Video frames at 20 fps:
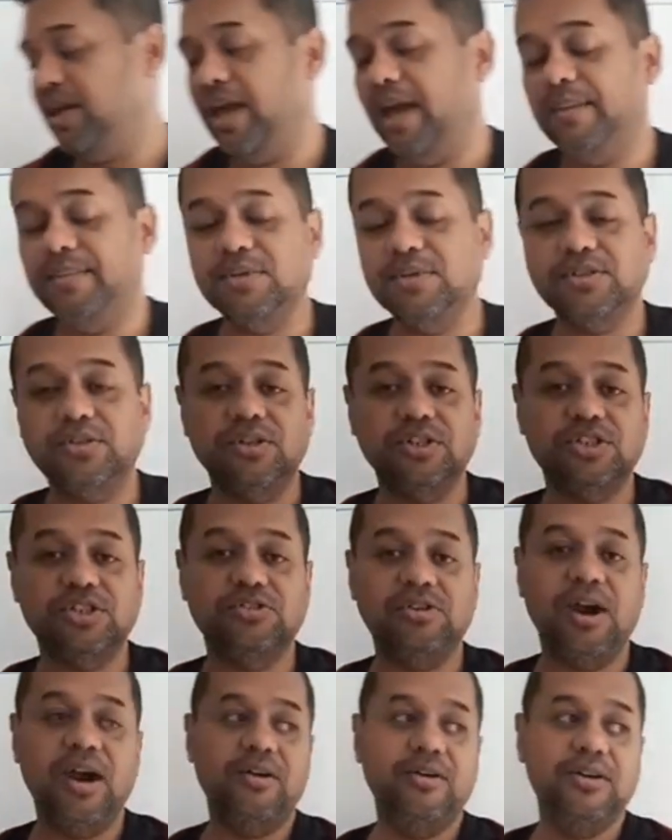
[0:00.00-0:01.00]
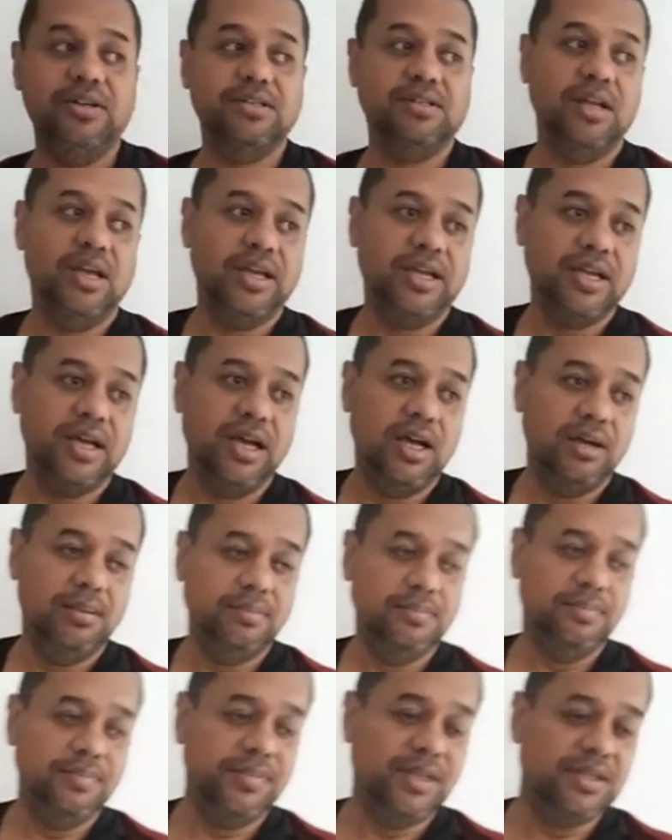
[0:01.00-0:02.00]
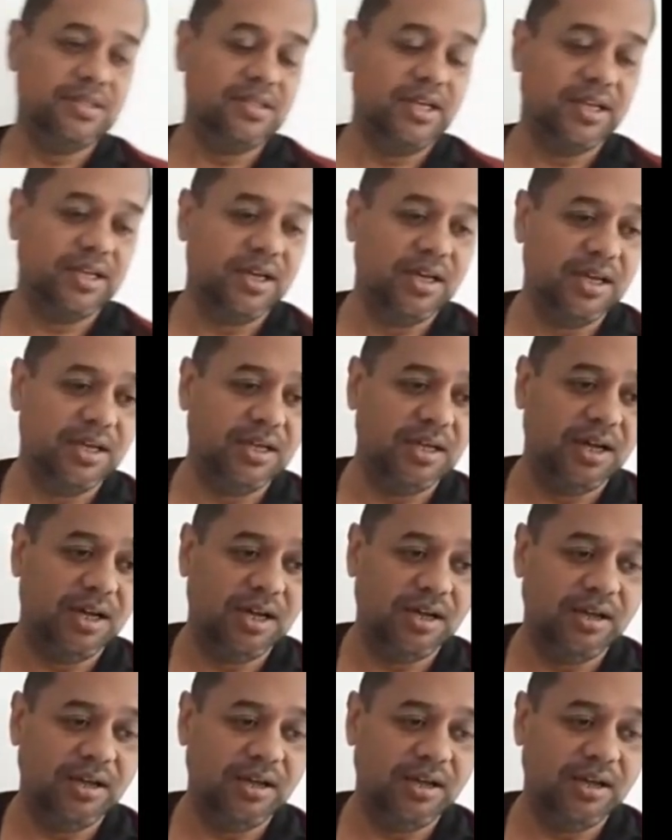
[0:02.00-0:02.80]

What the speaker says: Amazon Australia is like it's like a